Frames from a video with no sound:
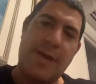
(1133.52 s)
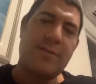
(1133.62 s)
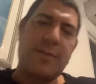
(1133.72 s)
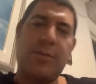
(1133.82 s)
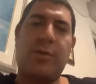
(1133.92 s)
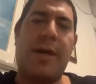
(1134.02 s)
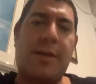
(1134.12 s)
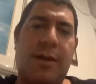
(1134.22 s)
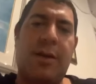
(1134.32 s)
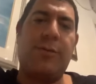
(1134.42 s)

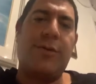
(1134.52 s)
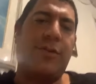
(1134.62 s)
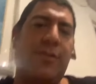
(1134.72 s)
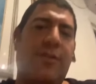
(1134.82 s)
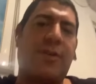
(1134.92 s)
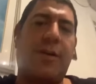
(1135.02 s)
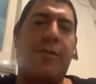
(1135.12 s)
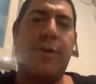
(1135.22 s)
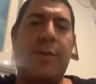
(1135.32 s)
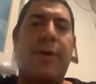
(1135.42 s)
asymptomatic and we just
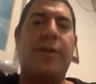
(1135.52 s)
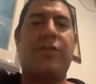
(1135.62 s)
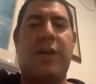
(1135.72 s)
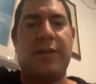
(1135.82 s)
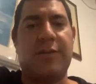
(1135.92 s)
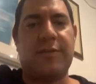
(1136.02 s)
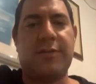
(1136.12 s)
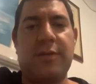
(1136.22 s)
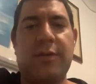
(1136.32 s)
discover it by chance.